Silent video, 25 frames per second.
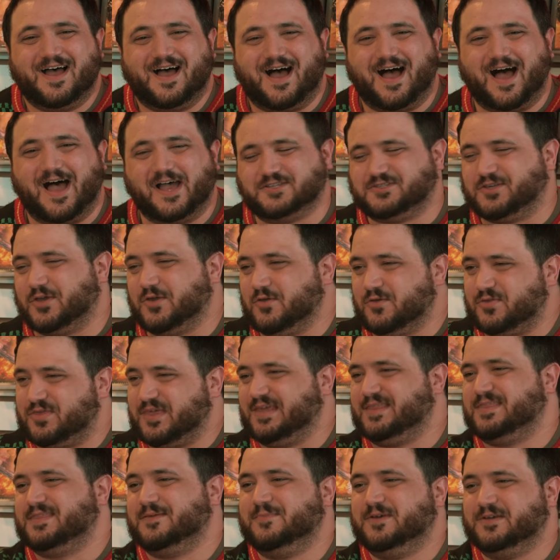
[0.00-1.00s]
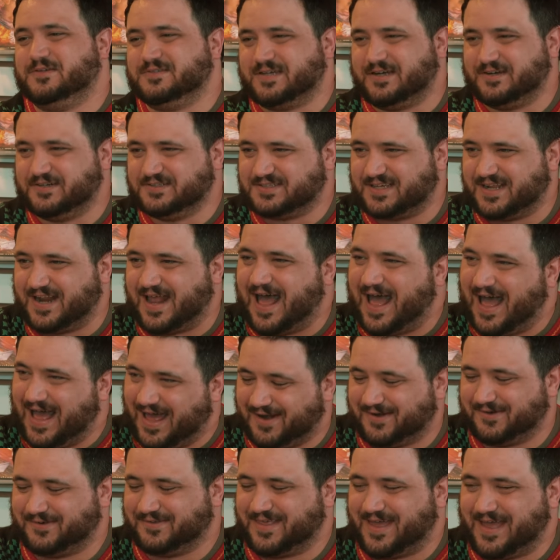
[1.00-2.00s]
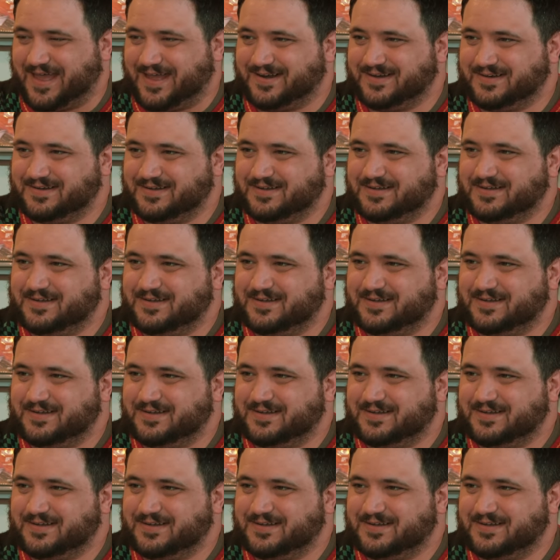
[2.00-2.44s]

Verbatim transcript: Uh, so you think the military's going to honor that.